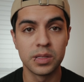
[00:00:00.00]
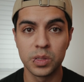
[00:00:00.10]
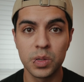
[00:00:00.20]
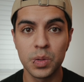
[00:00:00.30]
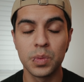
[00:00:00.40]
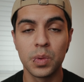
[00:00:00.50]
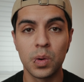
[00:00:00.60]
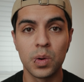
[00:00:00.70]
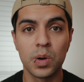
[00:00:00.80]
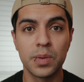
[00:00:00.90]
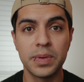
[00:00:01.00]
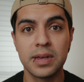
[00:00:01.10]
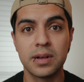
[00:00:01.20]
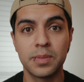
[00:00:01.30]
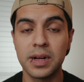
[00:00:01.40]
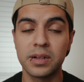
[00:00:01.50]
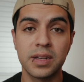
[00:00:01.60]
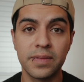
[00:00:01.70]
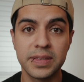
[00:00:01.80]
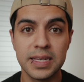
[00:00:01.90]
Zoom or being on
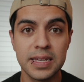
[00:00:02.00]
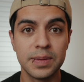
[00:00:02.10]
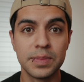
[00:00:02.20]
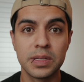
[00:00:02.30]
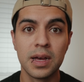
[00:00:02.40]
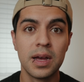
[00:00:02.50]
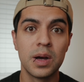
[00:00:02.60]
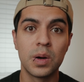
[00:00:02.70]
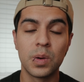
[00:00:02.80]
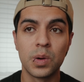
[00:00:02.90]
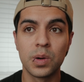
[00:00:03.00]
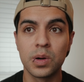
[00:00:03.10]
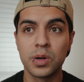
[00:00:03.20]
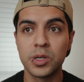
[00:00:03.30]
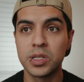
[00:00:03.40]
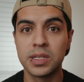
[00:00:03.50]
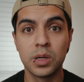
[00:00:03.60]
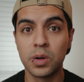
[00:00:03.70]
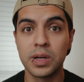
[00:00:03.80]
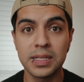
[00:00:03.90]
Microsoft Teams or just
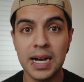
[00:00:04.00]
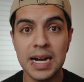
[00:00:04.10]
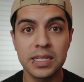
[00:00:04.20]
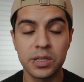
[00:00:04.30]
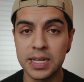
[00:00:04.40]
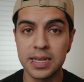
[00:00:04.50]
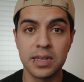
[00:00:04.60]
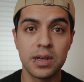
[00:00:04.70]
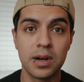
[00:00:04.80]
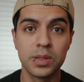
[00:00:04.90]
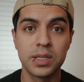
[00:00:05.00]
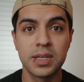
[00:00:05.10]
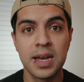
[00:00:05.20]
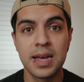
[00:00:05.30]
going to class or taking notes,